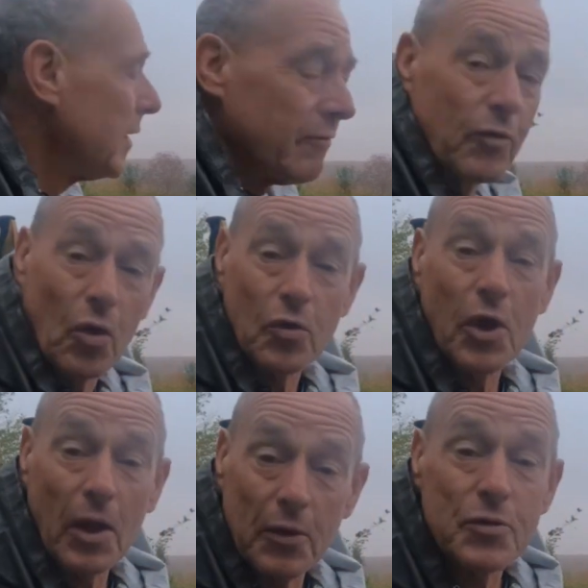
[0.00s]
of fall
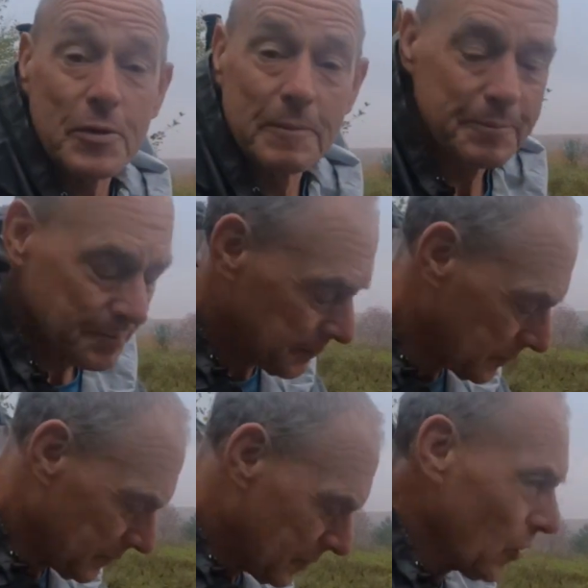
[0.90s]
colors.
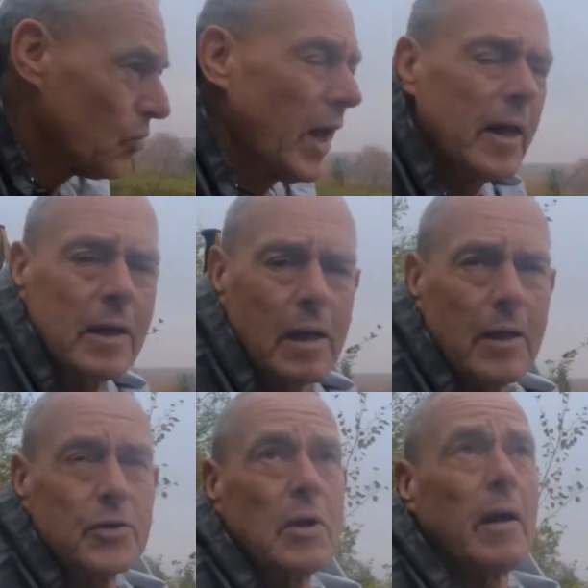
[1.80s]
Rain
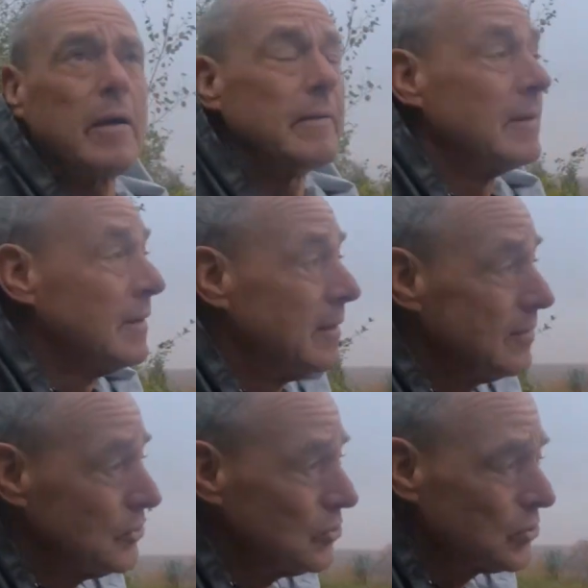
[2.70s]
last night.
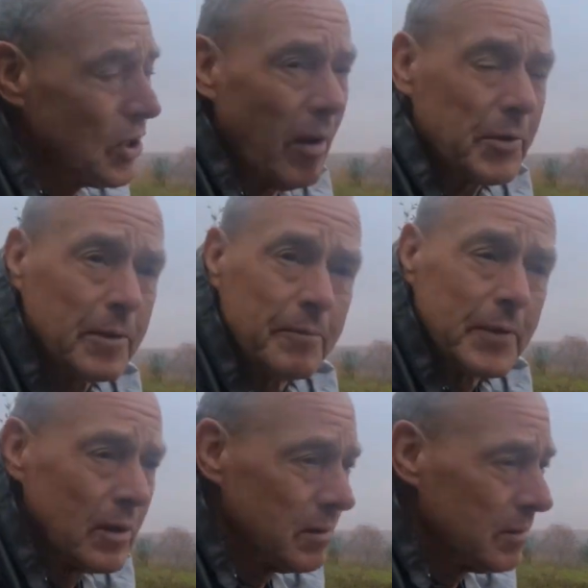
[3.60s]
Just stopped.
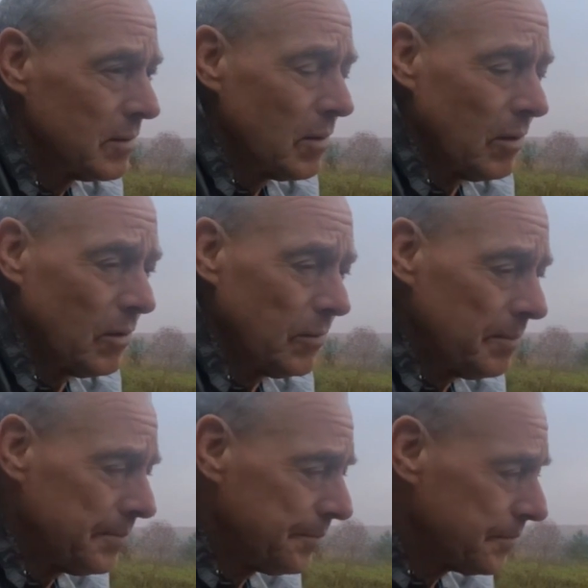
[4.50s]
Oh,
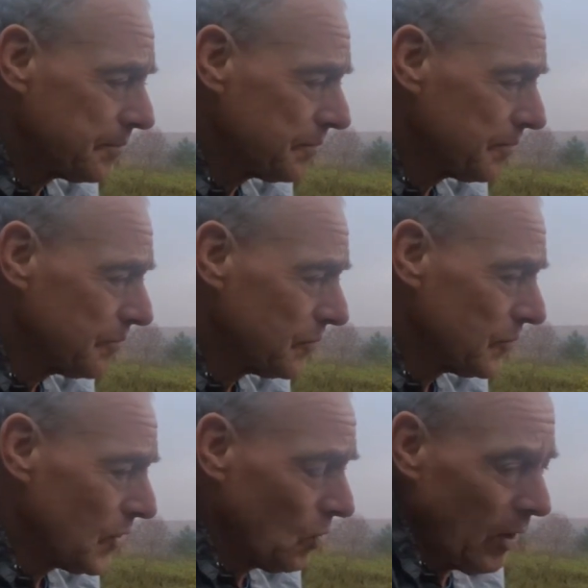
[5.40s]

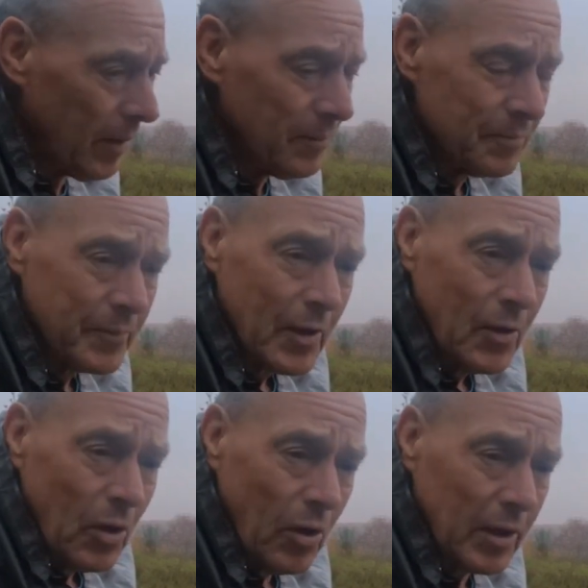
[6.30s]
well,
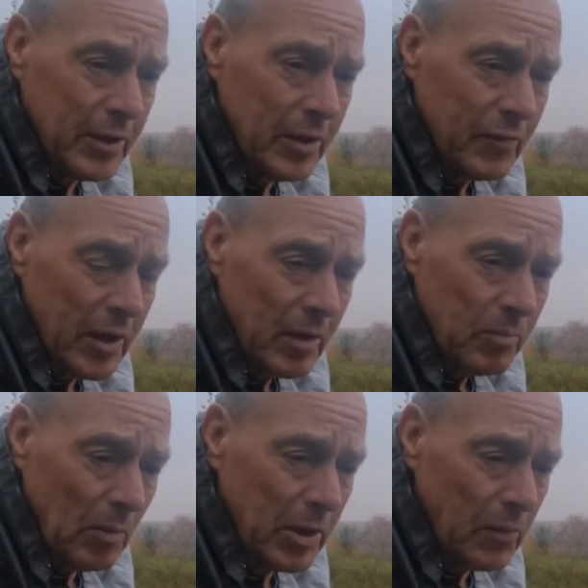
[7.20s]
early evening,
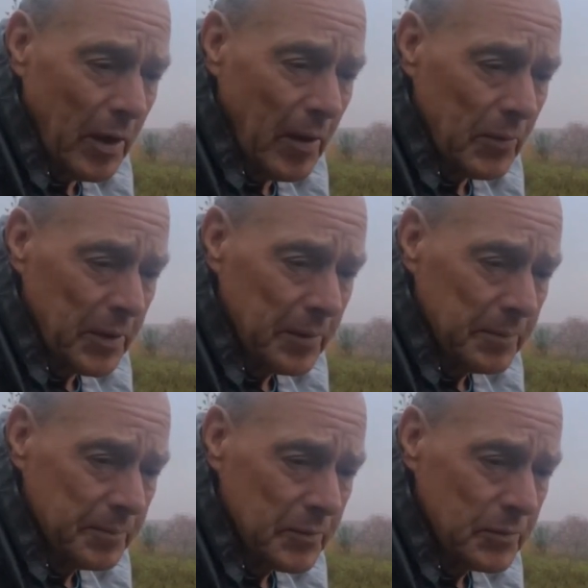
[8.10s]
probably around
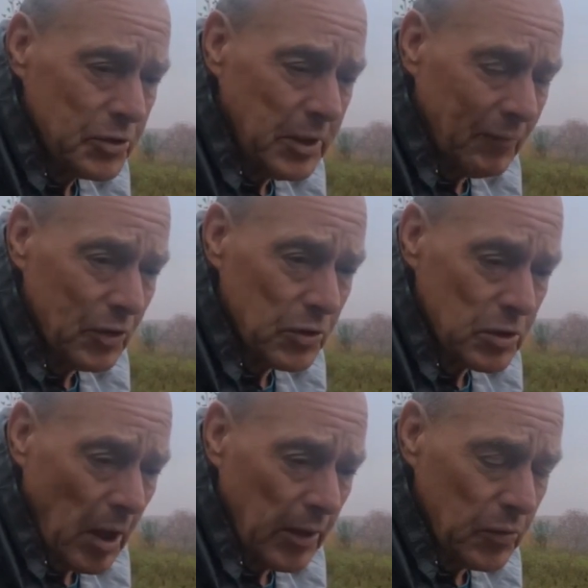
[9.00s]
7
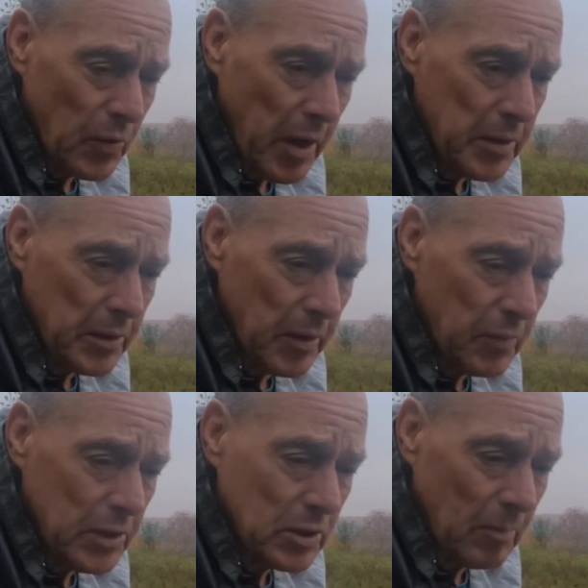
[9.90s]
it started rain, and
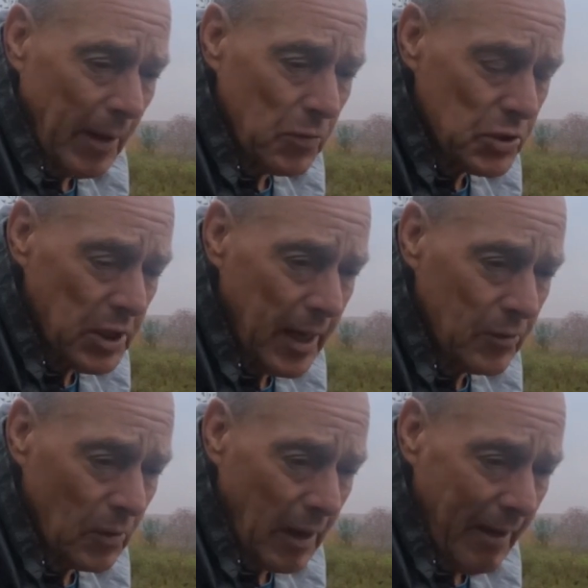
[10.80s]
it rained till about
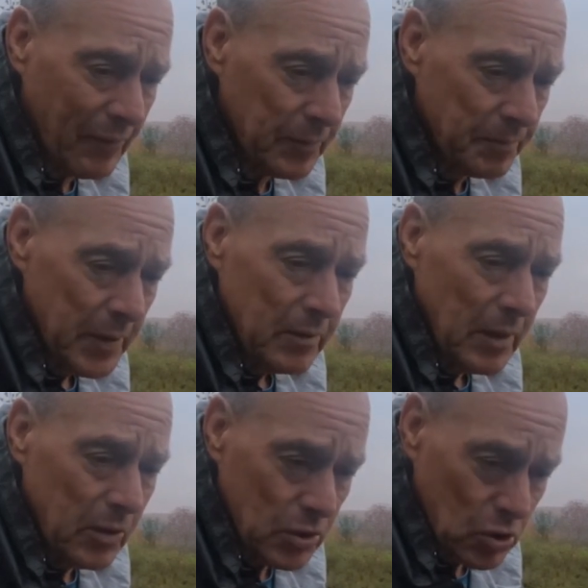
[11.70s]
10 or 11.
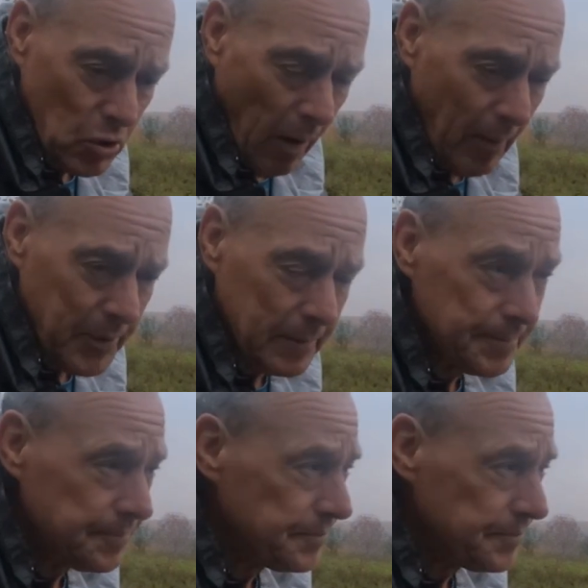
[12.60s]
Then it stopped.